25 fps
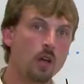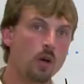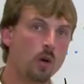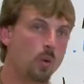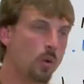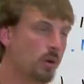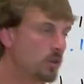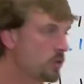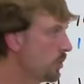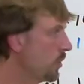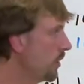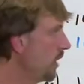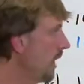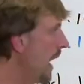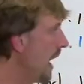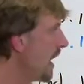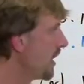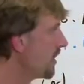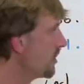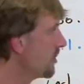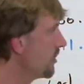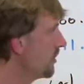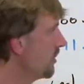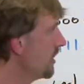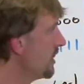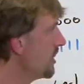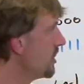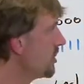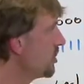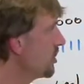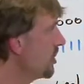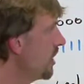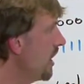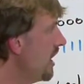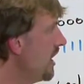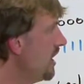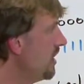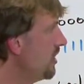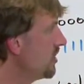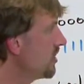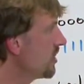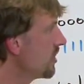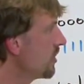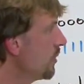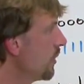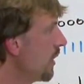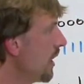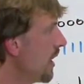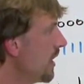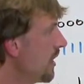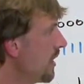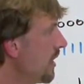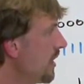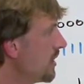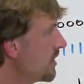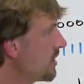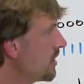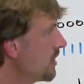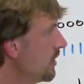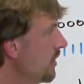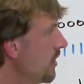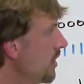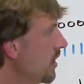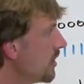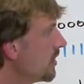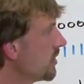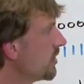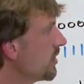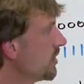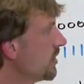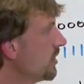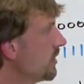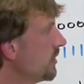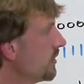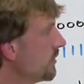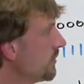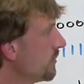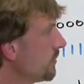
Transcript: which will actually change the way this looks.